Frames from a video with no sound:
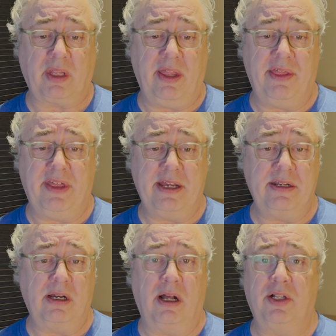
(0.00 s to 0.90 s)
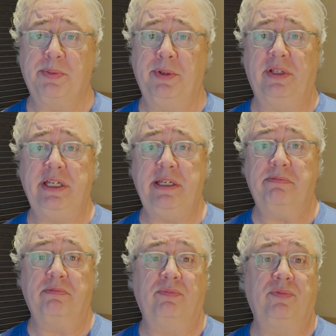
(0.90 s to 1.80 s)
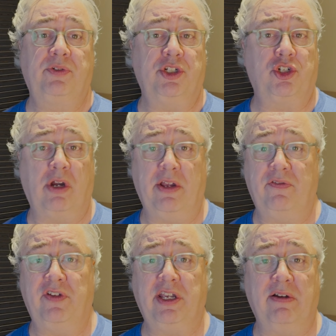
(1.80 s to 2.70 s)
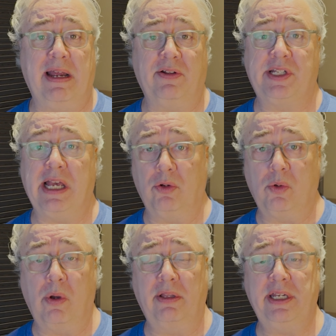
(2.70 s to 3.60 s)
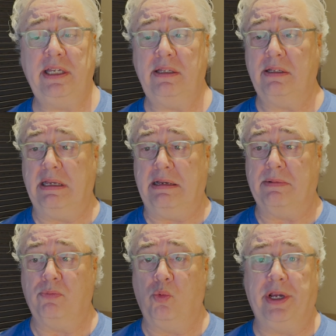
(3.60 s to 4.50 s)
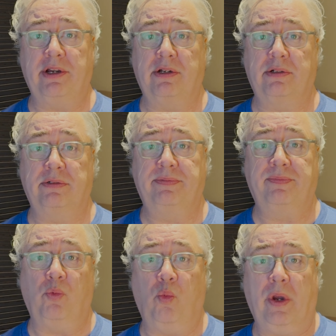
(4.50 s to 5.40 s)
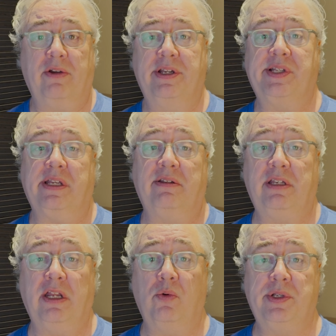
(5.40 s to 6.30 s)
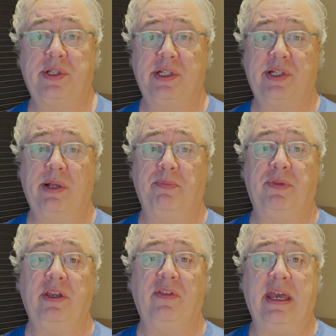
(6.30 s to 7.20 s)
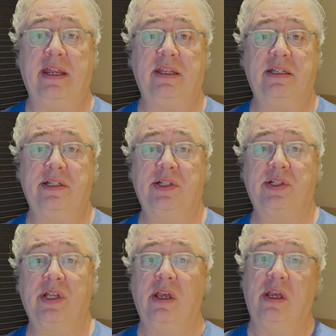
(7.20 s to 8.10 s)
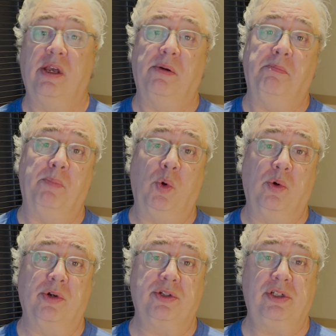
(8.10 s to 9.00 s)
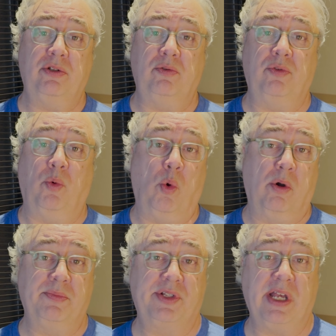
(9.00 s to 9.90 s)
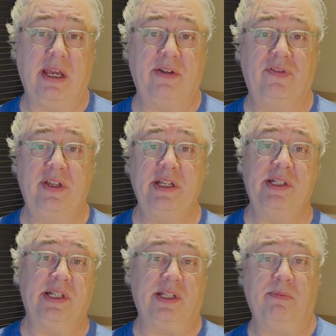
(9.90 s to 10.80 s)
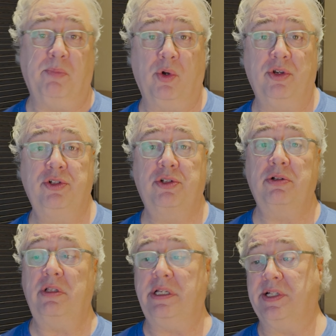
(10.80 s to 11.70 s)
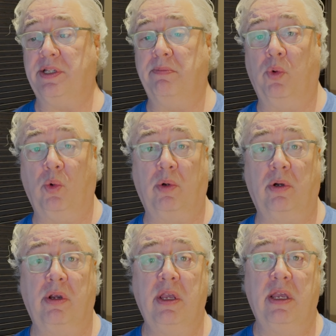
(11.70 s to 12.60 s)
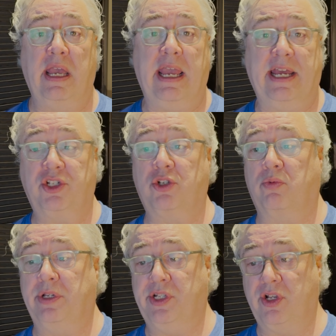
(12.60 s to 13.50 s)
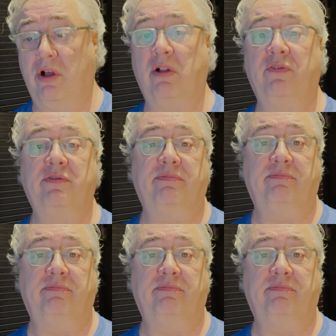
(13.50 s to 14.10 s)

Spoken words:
then ultimately, to try and figure out sound quality, where is it? You know, is this something that is more to the warm side of things? Is it more neutral? Is it more etched, resolved,